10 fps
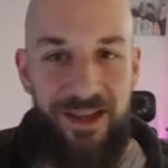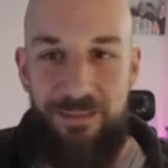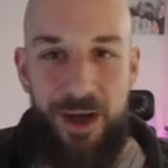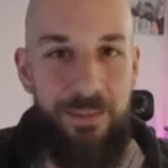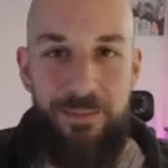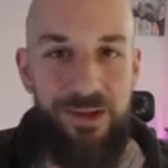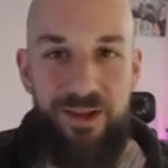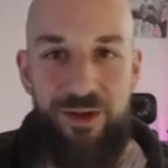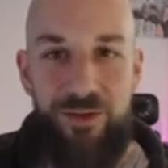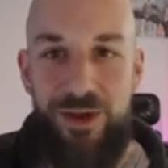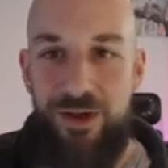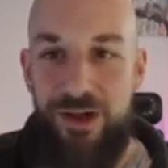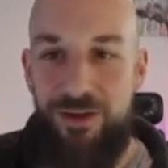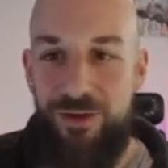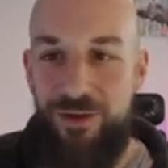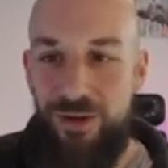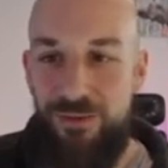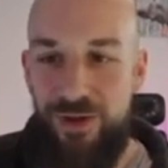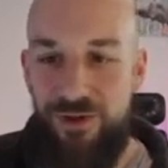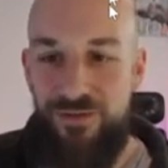They pop up on this query, so it's really
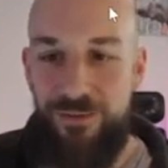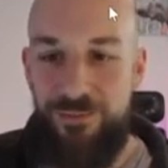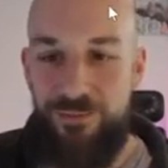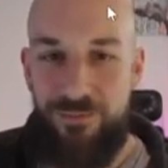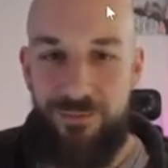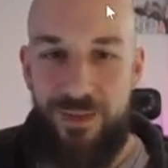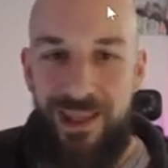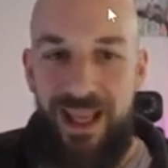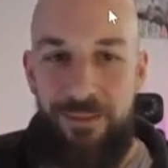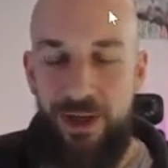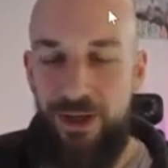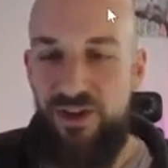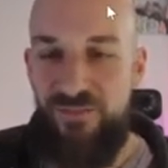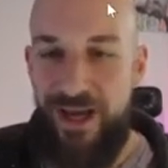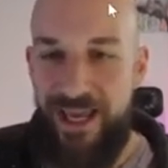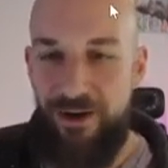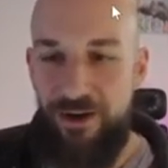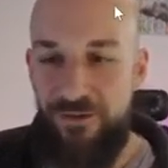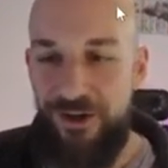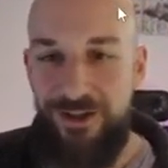beautiful. Now I'm gonna move my head over